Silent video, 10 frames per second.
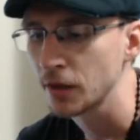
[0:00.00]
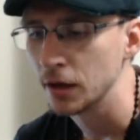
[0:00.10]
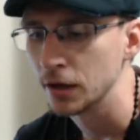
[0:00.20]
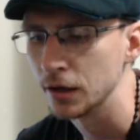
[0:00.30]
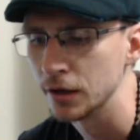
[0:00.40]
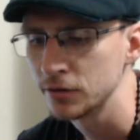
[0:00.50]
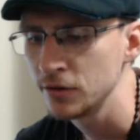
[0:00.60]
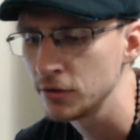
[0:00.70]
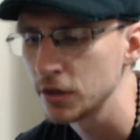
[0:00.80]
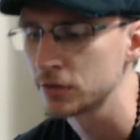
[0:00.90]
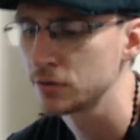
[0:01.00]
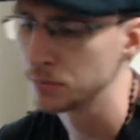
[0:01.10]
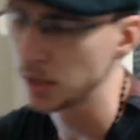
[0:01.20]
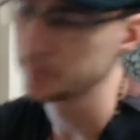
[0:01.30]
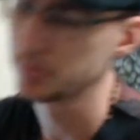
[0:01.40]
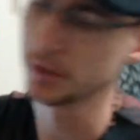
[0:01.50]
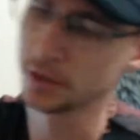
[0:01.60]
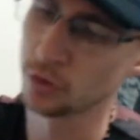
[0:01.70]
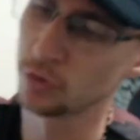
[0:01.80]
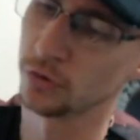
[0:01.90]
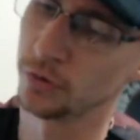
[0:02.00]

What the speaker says: It's even got some, like, political